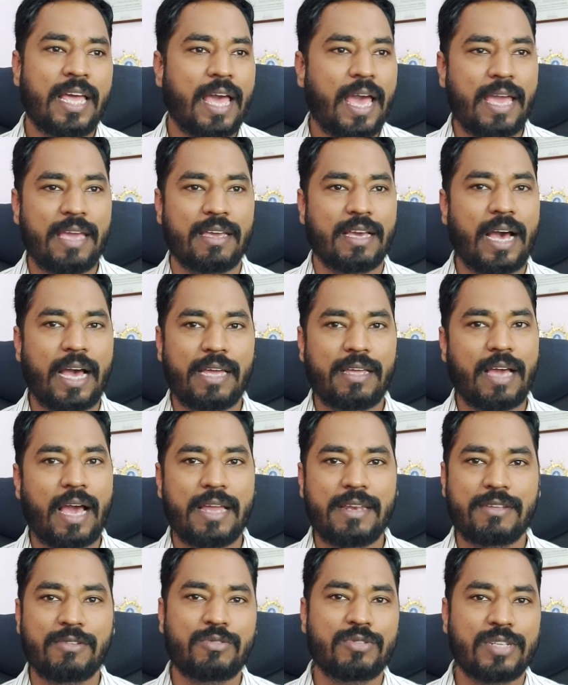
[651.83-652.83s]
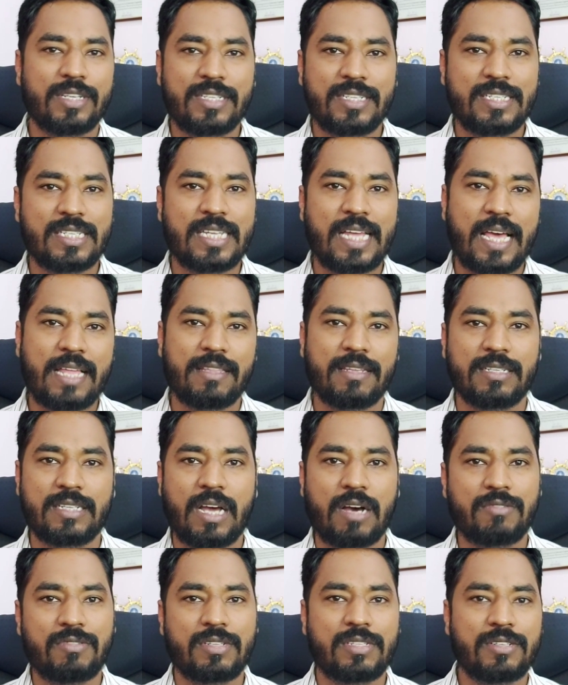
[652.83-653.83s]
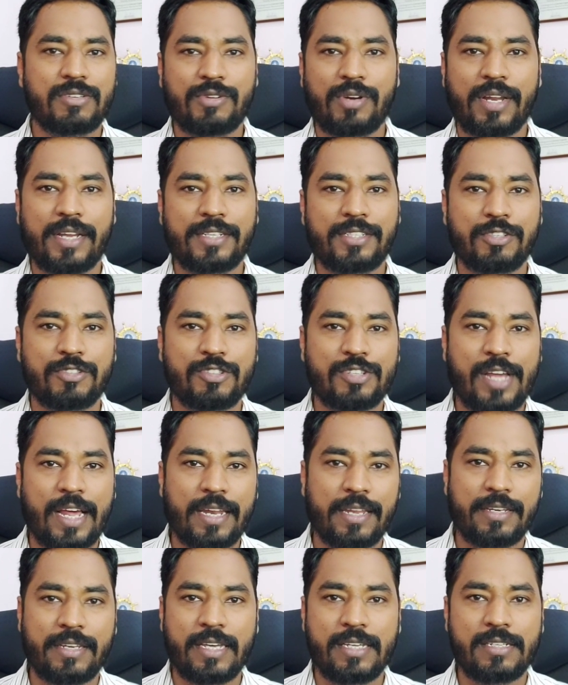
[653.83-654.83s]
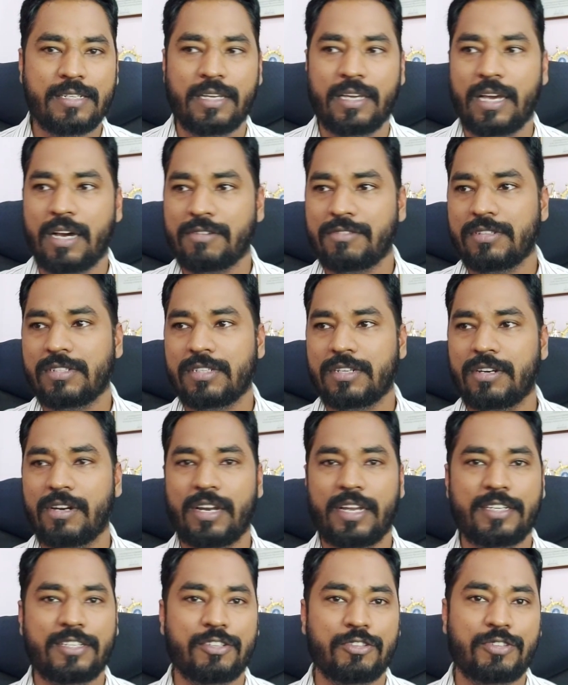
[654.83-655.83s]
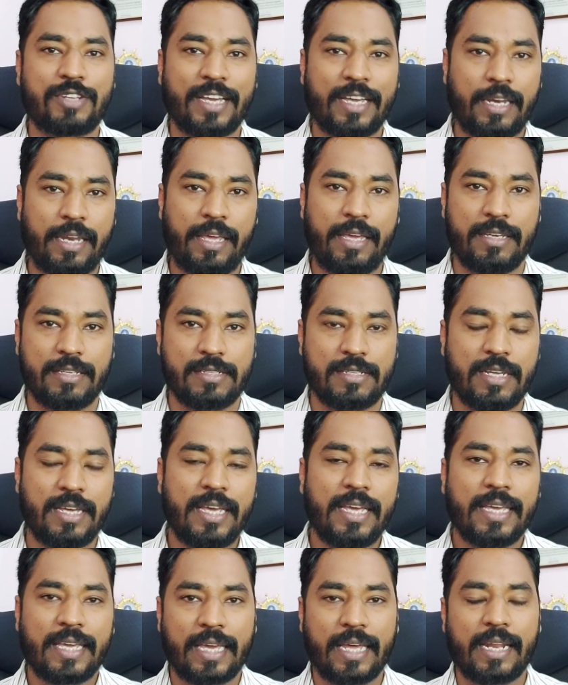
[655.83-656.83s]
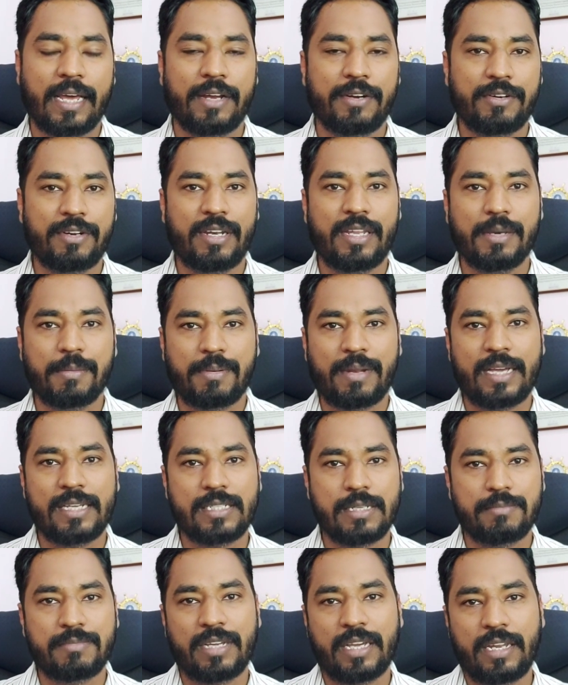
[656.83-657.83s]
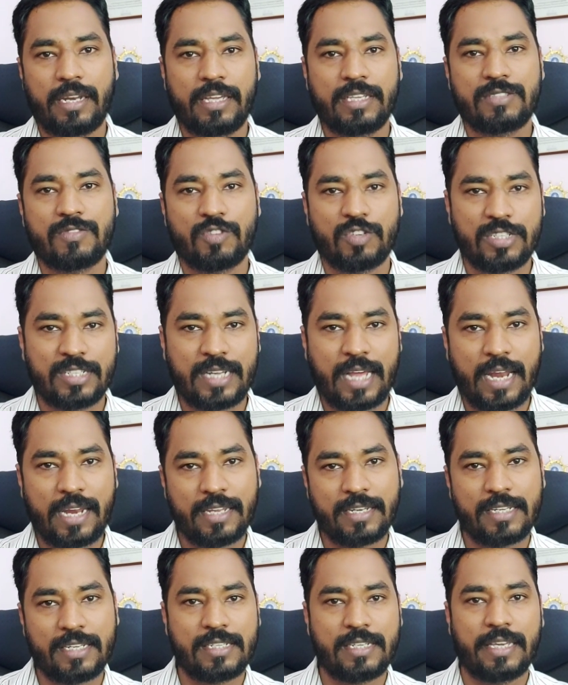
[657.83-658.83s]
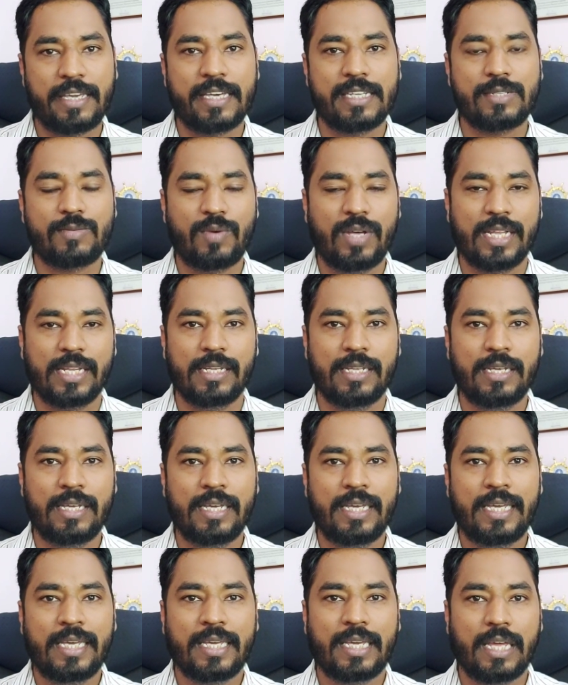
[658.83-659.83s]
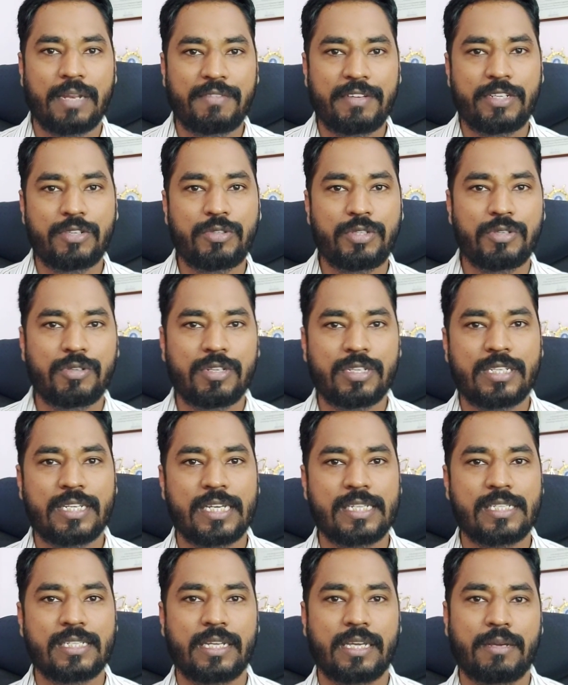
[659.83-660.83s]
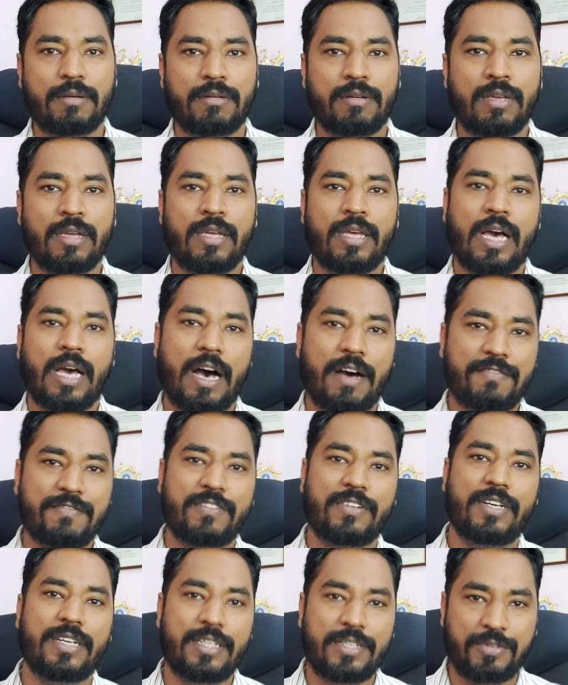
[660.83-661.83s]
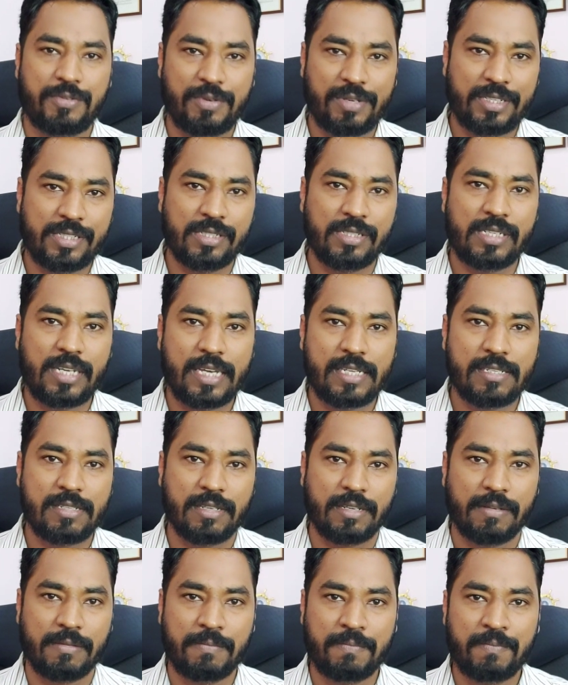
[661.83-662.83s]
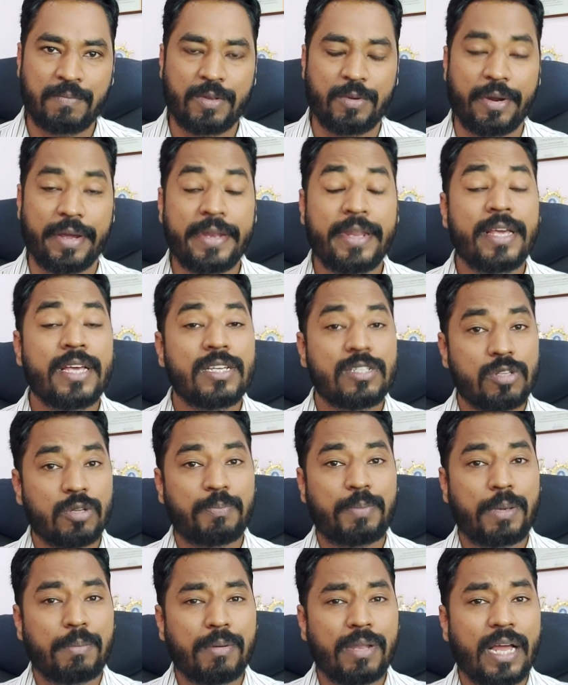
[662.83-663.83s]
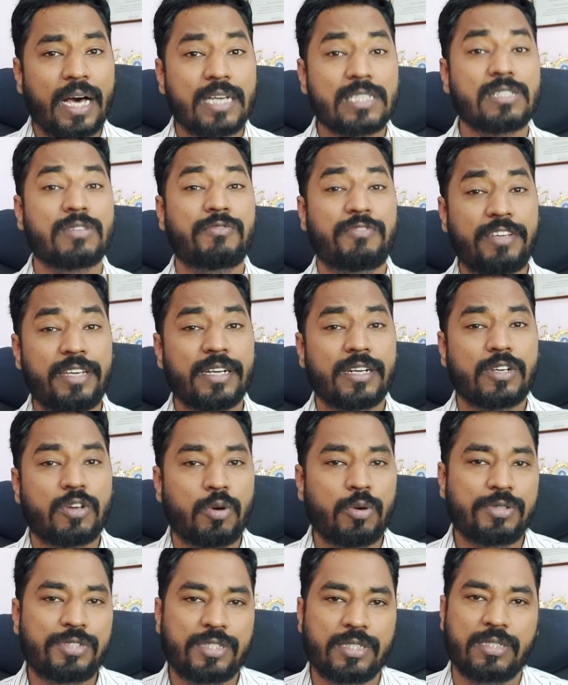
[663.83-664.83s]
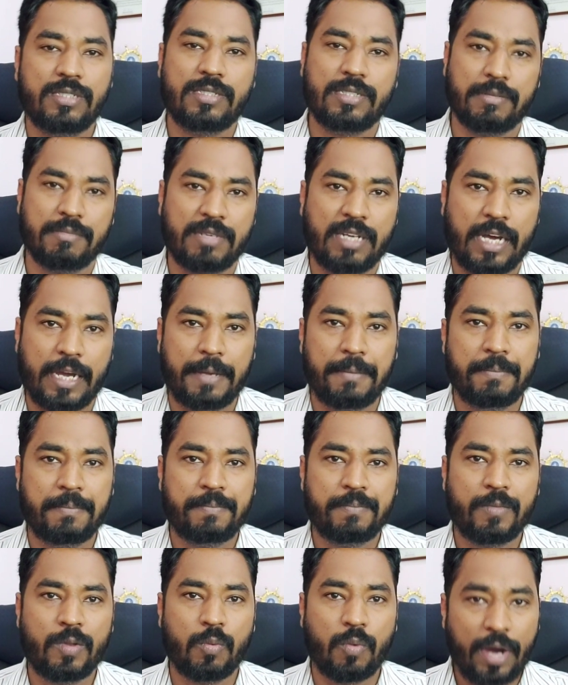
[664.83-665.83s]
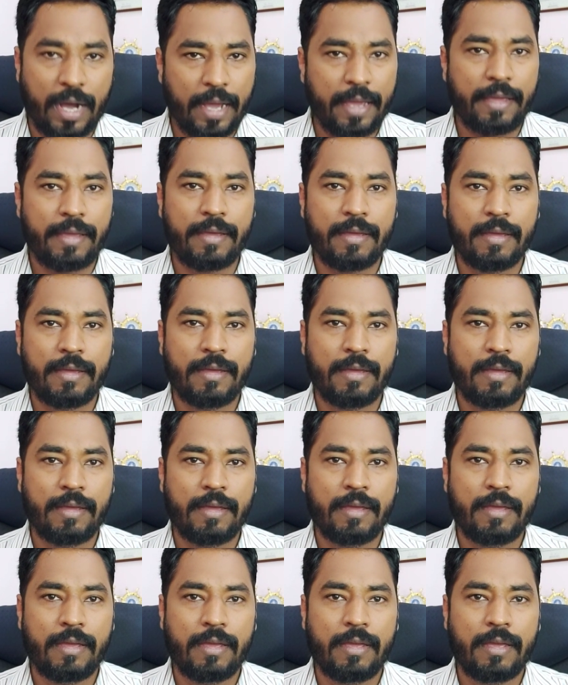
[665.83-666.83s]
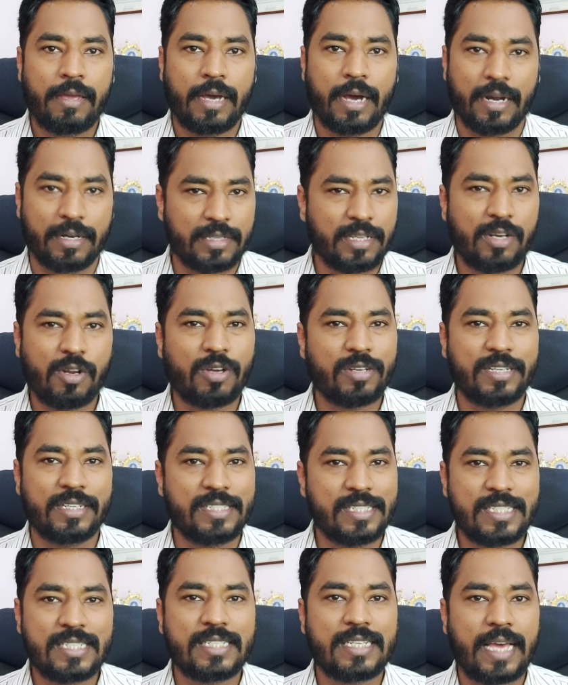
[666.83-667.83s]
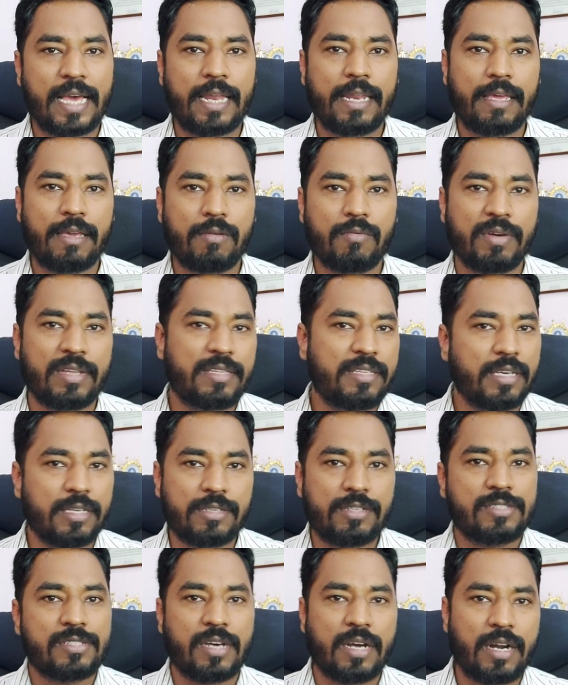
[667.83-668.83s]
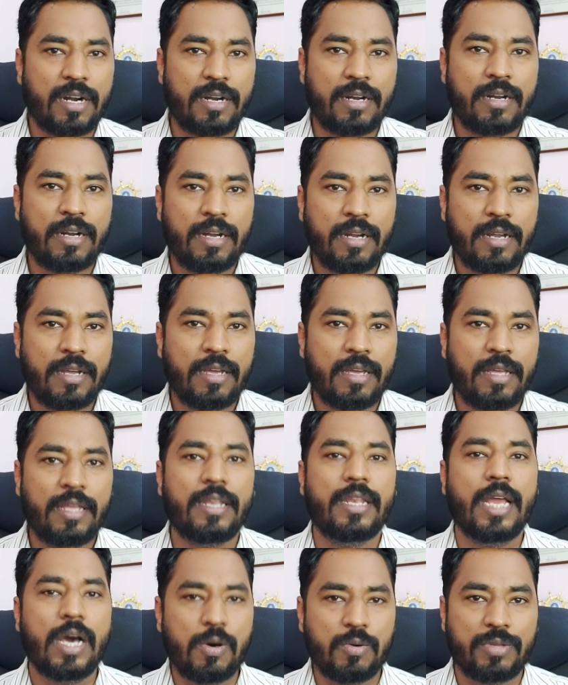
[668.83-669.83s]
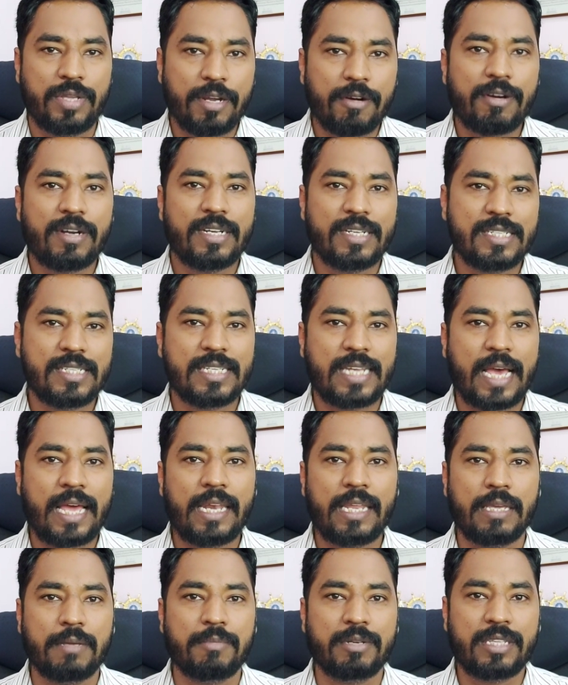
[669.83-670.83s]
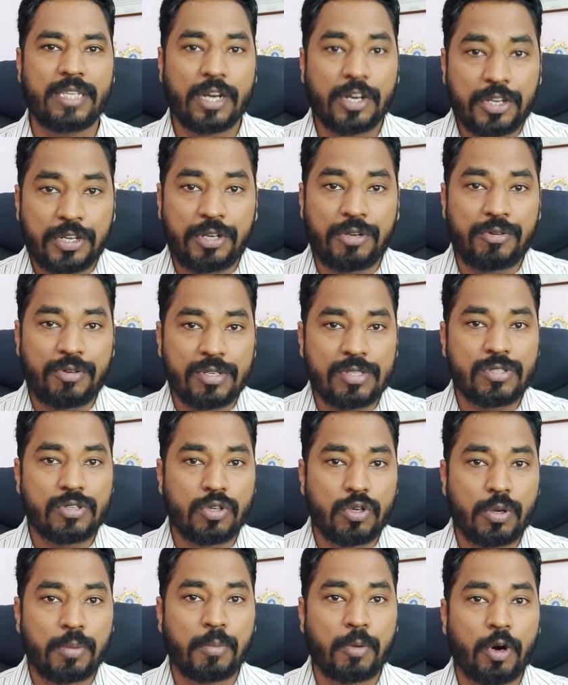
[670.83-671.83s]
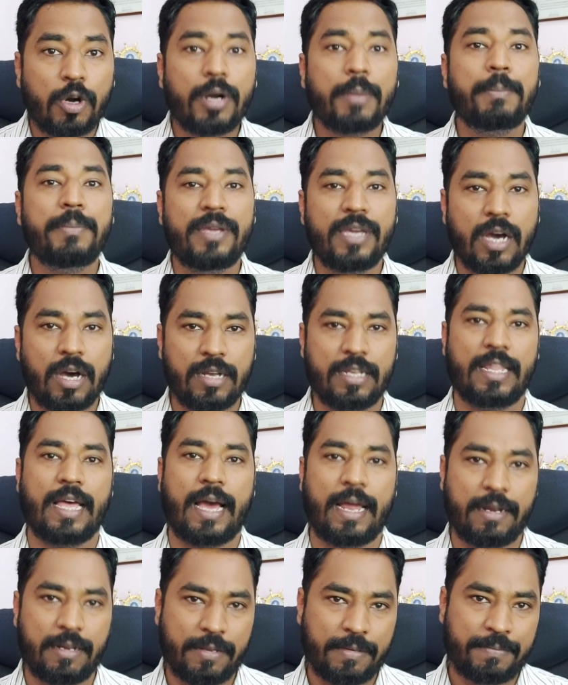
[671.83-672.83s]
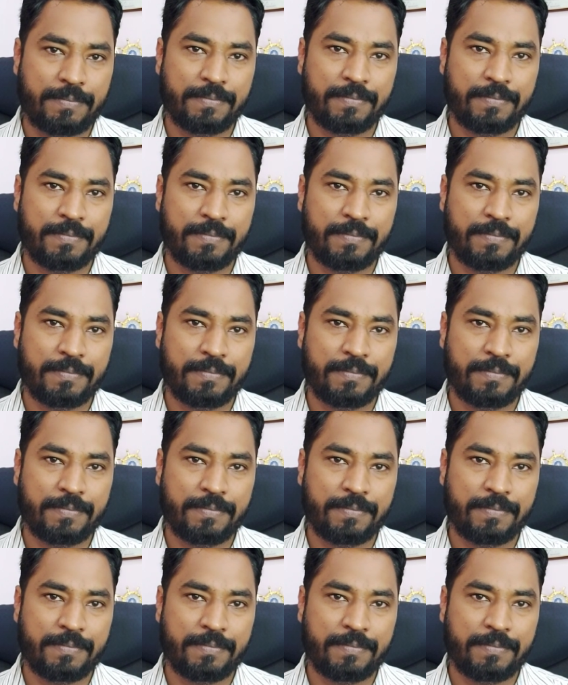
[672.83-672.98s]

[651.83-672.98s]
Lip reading: Hey, I don't understand that. How does it relate to static testing? How does it relate to techniques? Can I really apply some techniques for static testing as well? Can we do unit testing after integration testing, right? So people ask weird questions sometimes. Why? Are they not understanding when the others are? No, they are understanding, but they are curious to know more beyond that.